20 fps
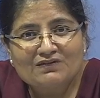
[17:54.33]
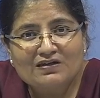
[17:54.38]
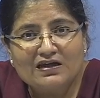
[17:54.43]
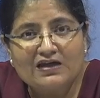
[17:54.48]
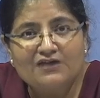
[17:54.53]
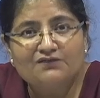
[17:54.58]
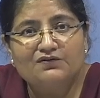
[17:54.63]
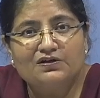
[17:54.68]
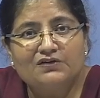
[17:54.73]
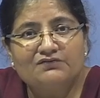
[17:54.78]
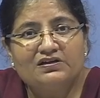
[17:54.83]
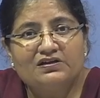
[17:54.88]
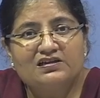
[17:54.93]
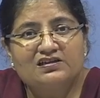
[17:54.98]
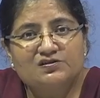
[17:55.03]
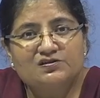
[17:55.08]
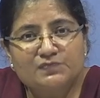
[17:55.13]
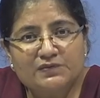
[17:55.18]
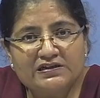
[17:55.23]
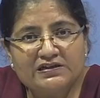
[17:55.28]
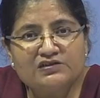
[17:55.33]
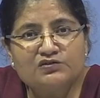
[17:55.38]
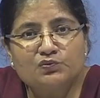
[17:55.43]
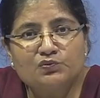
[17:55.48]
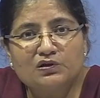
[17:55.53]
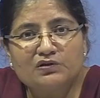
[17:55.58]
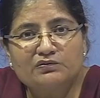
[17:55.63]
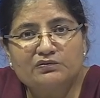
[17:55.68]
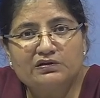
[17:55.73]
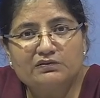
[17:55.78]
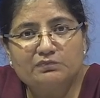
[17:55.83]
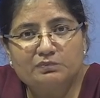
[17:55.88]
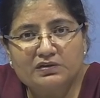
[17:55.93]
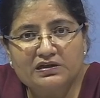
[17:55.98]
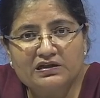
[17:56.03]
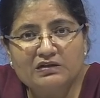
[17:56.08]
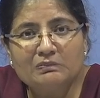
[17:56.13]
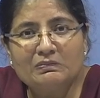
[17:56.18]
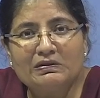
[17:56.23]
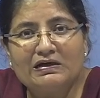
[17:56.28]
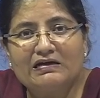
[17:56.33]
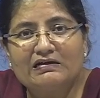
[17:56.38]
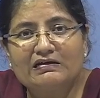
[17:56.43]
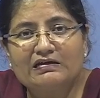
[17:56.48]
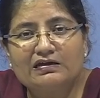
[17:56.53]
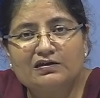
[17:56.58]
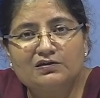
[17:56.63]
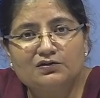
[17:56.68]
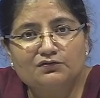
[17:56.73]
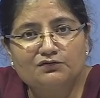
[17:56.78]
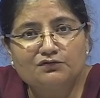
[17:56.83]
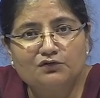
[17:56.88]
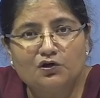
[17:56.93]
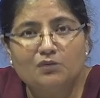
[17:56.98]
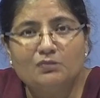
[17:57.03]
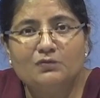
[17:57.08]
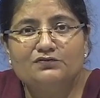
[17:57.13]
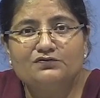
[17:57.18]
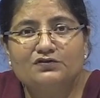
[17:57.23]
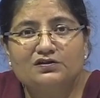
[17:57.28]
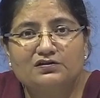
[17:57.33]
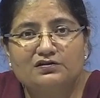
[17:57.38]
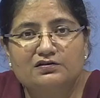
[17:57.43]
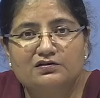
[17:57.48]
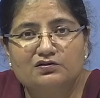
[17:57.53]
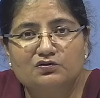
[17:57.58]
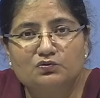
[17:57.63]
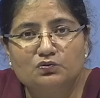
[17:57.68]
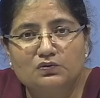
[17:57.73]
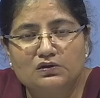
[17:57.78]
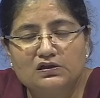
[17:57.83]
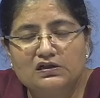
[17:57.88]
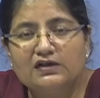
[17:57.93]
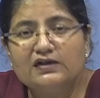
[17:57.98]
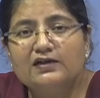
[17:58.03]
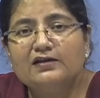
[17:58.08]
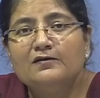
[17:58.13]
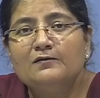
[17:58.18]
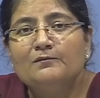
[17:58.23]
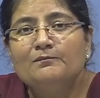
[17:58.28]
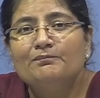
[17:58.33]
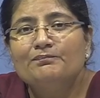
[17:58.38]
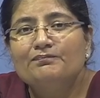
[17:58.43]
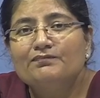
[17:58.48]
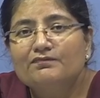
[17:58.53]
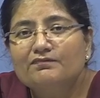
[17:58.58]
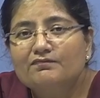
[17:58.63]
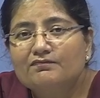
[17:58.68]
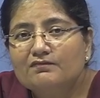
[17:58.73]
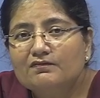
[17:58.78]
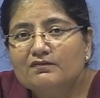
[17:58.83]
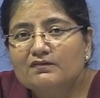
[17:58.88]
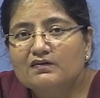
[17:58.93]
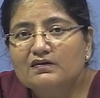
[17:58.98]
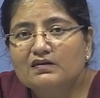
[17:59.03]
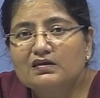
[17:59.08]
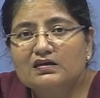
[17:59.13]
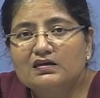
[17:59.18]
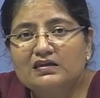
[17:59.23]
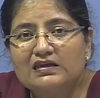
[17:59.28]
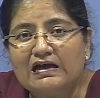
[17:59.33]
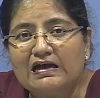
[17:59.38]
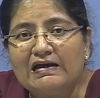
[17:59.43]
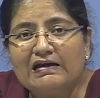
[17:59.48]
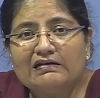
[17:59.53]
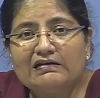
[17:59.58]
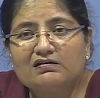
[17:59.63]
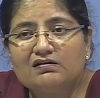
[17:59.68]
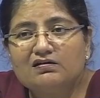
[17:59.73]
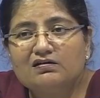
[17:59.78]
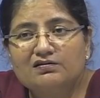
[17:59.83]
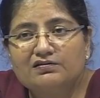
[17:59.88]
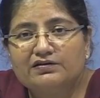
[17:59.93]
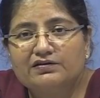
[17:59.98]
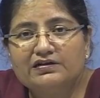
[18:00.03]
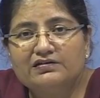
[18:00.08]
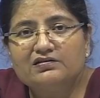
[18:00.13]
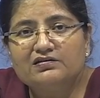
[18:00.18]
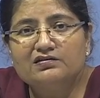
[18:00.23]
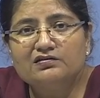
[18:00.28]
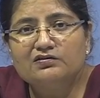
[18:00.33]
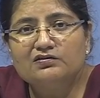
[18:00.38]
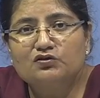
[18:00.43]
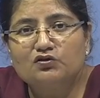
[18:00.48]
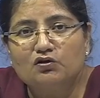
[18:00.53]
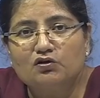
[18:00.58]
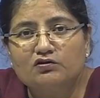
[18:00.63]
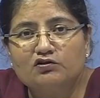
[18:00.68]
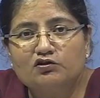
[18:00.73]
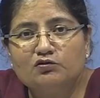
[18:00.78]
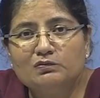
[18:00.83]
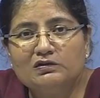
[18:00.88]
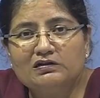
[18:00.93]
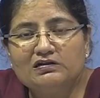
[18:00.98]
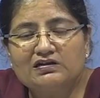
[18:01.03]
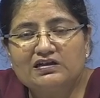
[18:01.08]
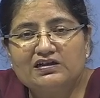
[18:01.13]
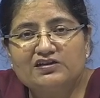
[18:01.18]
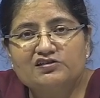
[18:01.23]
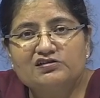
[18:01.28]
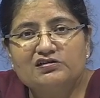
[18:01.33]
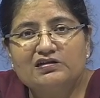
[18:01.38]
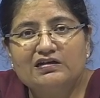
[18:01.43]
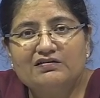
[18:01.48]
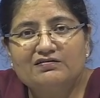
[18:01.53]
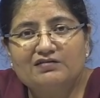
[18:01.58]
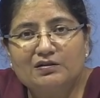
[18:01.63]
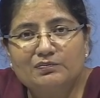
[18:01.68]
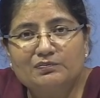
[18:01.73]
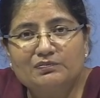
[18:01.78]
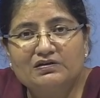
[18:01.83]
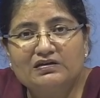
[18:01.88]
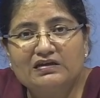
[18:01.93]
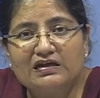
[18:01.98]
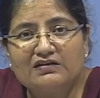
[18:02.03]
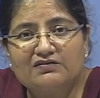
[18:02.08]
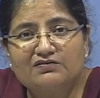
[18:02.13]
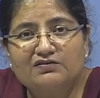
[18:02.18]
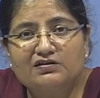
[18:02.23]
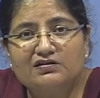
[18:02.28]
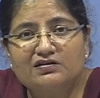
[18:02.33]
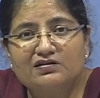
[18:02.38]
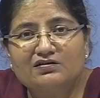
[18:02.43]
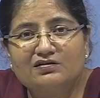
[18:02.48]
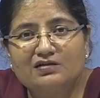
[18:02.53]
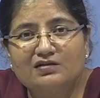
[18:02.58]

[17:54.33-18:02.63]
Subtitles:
And when we express what we bring back in the form of the written word, that written documentation and that written